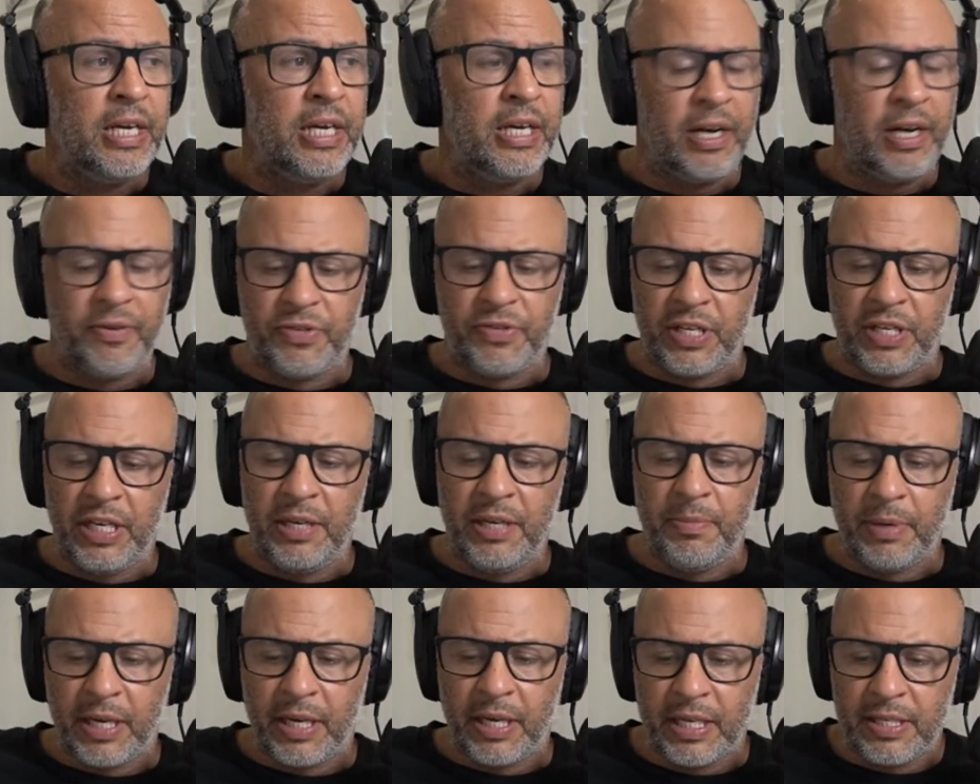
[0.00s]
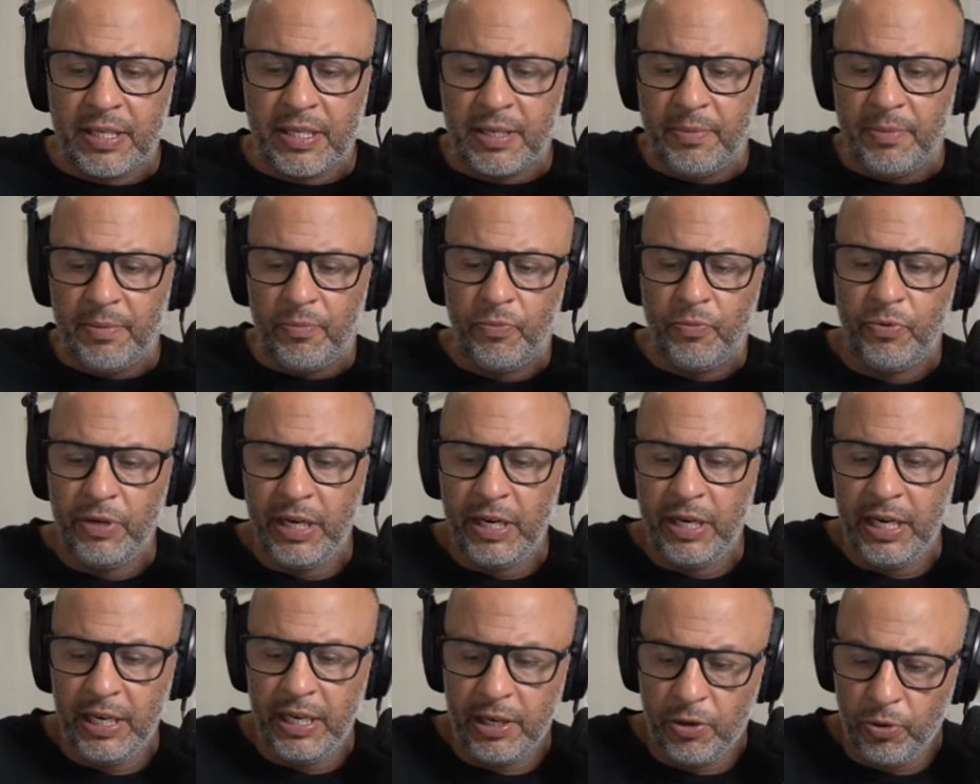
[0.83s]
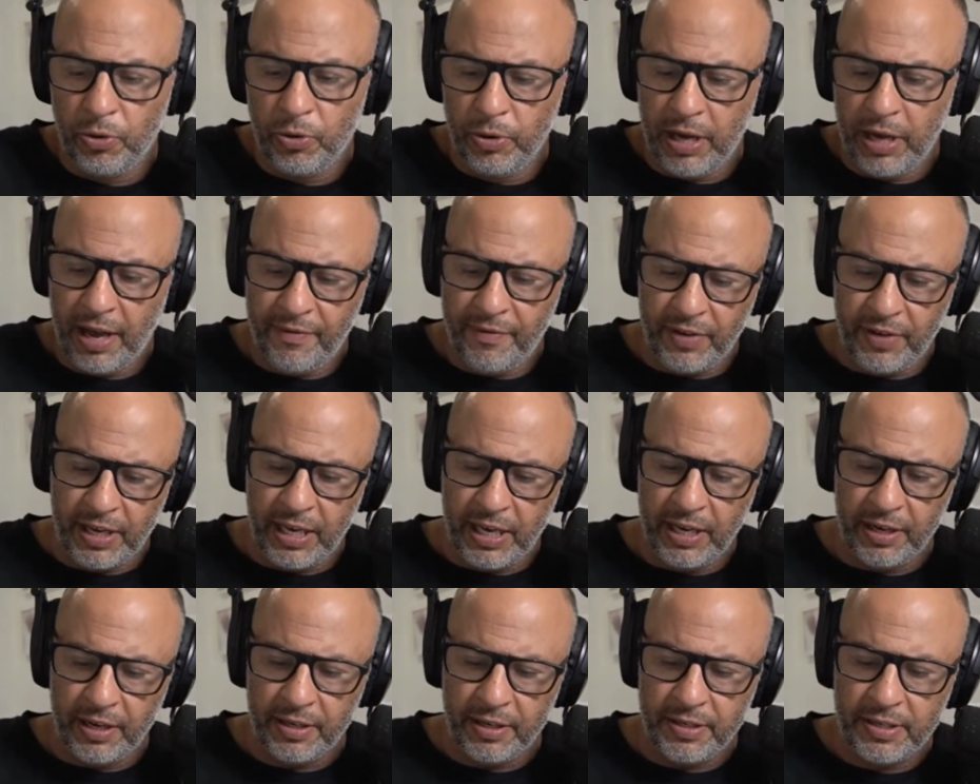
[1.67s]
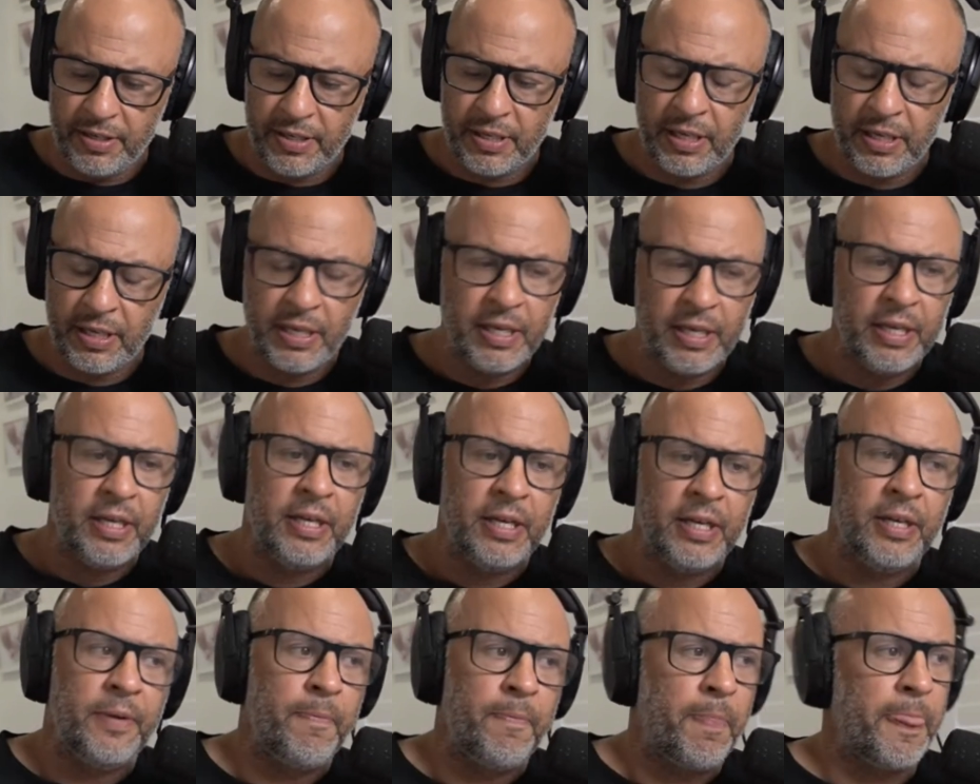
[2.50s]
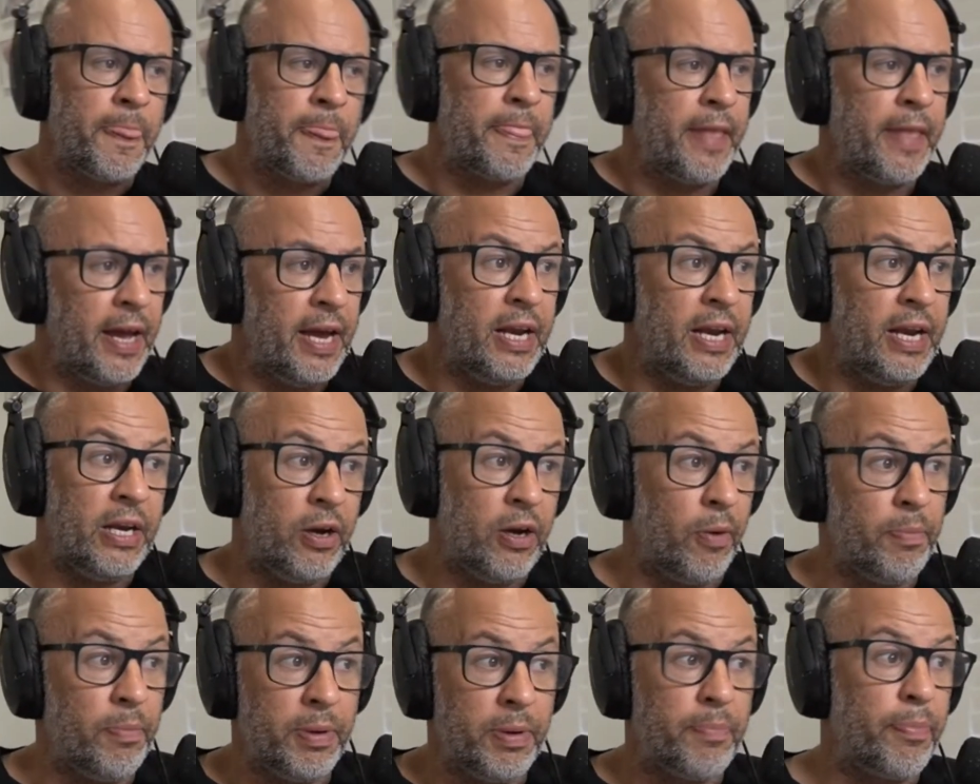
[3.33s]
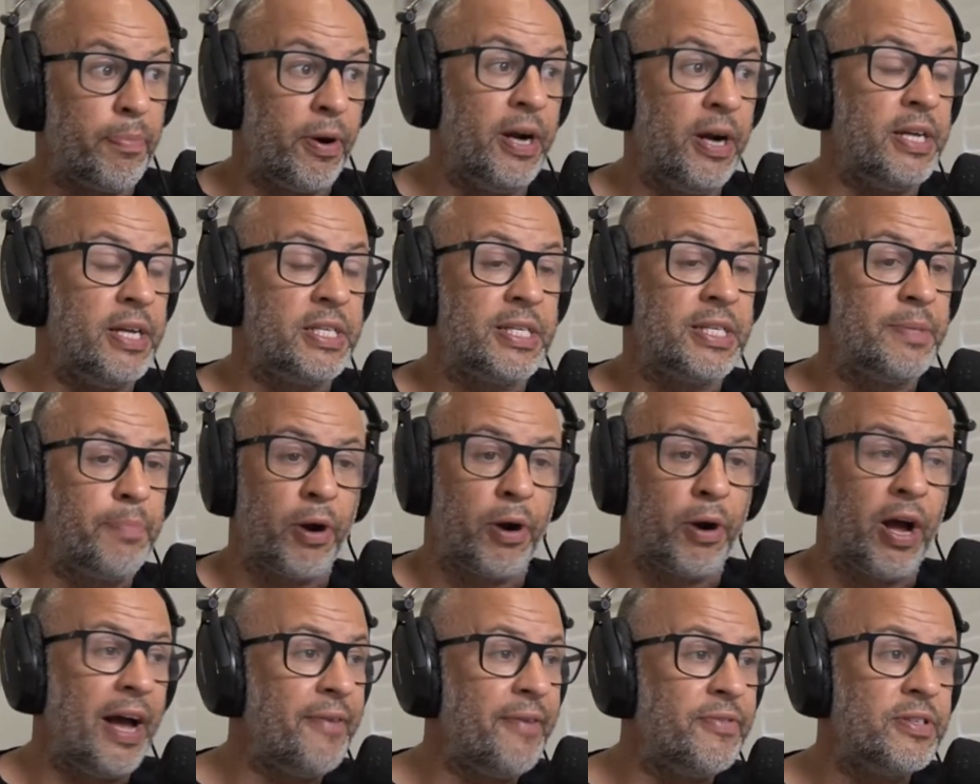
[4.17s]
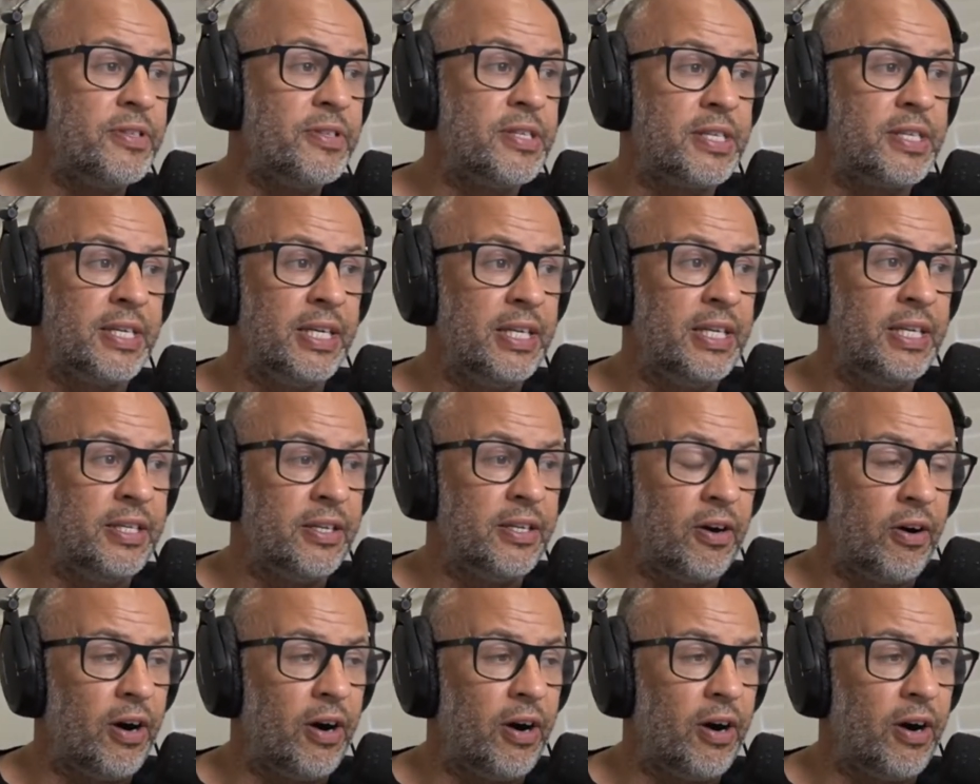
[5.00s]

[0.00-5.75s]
I've seen him against some really good heavy hitters, and I'm impressed. But I haven't seen